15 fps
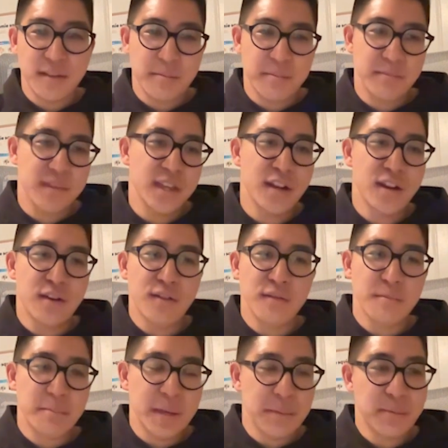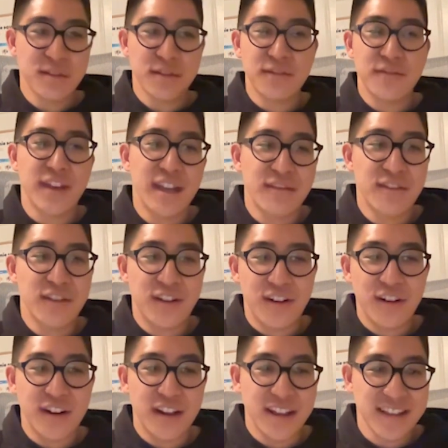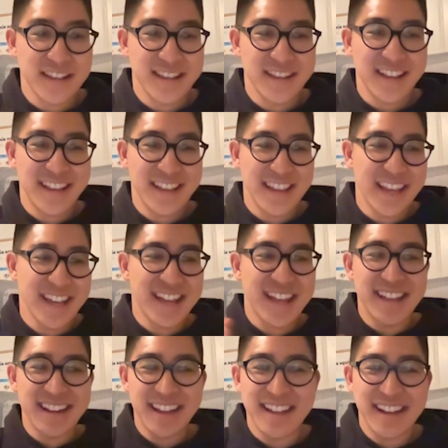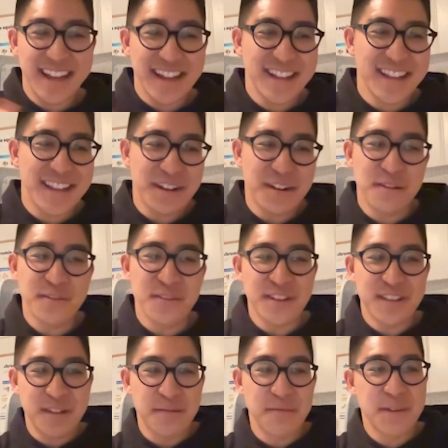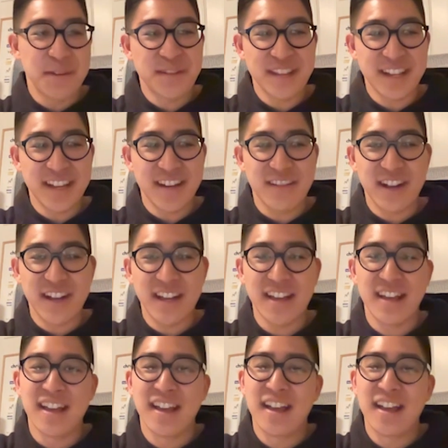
you know, people's favorite artists and like connecting over their music, right?